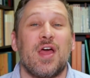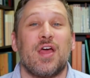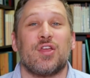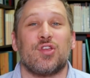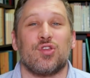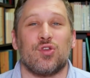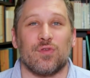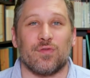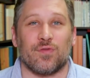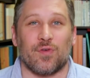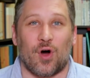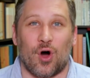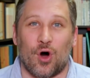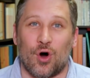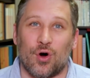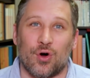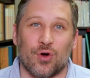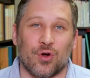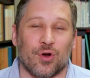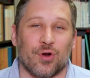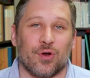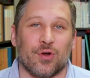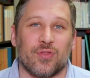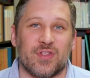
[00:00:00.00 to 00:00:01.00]
you've all
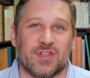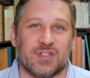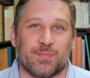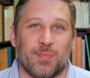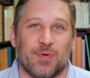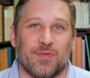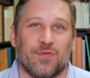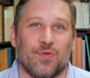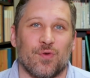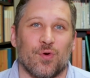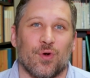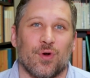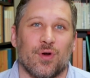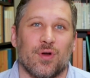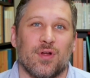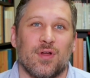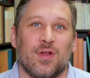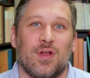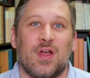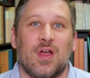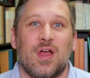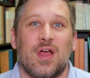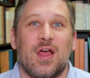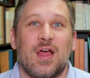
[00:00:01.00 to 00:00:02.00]
heard this before.
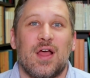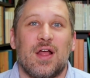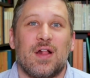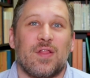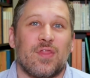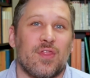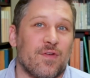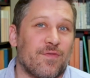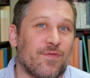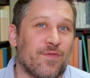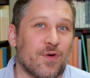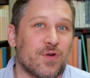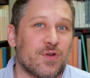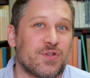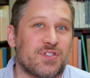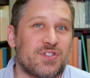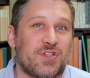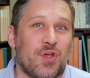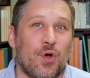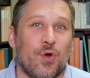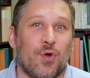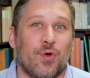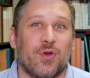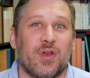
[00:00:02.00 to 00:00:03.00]
The first
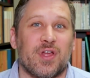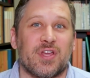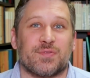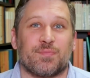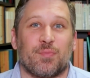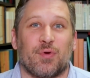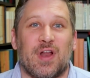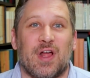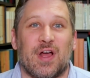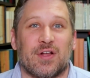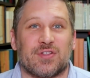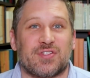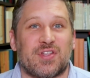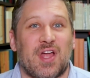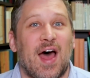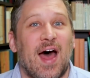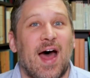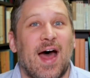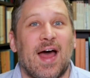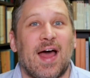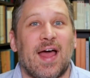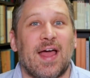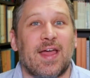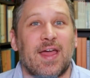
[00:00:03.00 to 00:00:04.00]
tone is pronounced
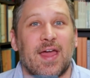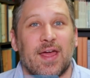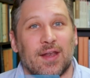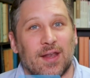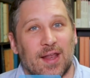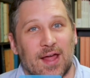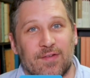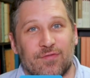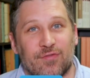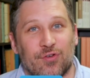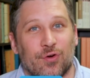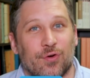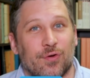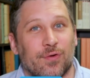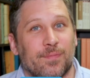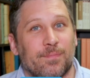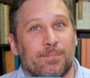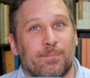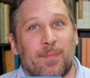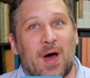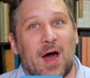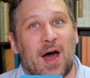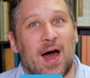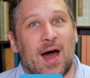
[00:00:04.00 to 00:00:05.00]
high and level,
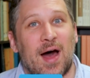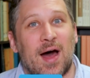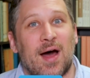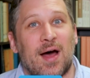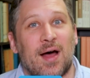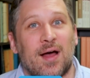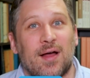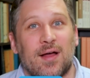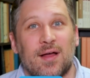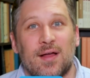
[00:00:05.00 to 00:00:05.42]
ma.